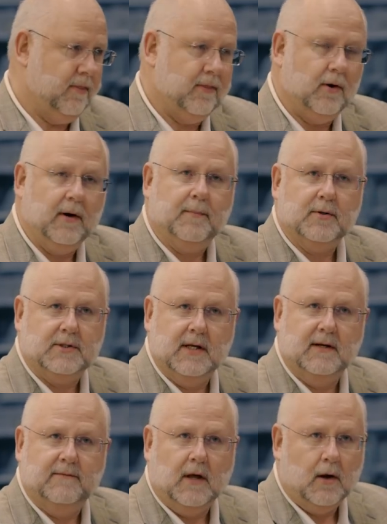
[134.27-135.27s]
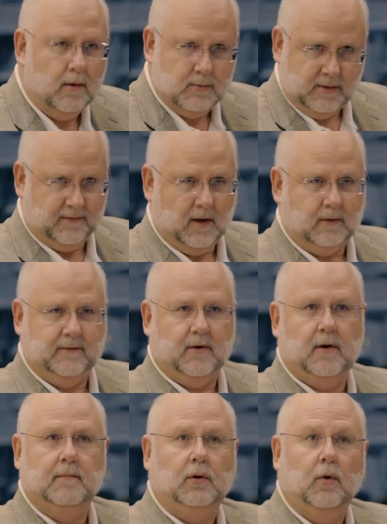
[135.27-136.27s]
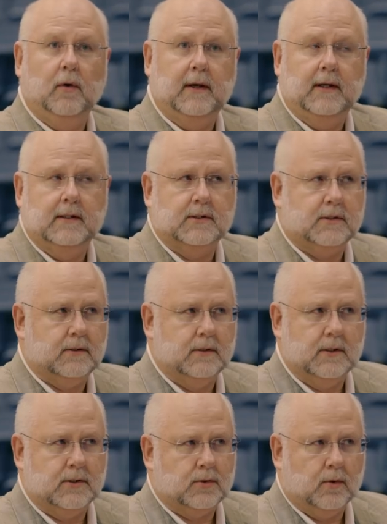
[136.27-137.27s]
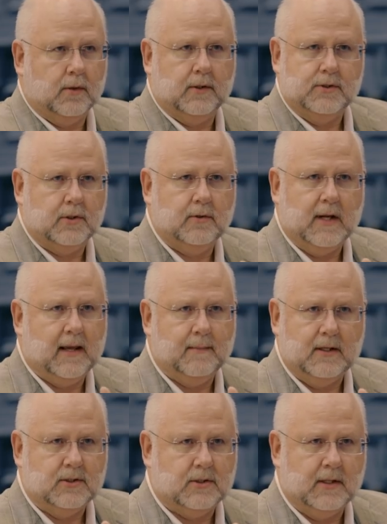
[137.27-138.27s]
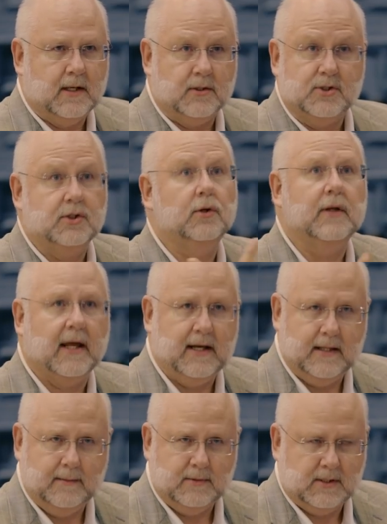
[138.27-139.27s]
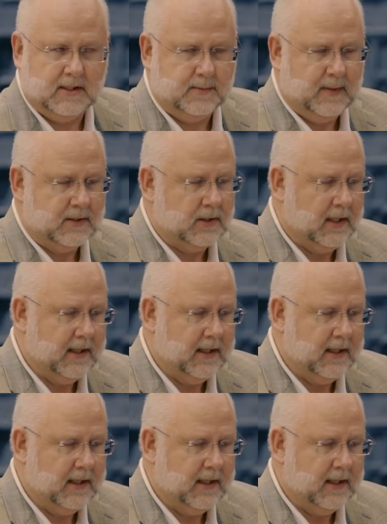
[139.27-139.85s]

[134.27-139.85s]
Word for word: thirty percent of the homes of all of our employees destroyed or so damaged, they're still not in them six months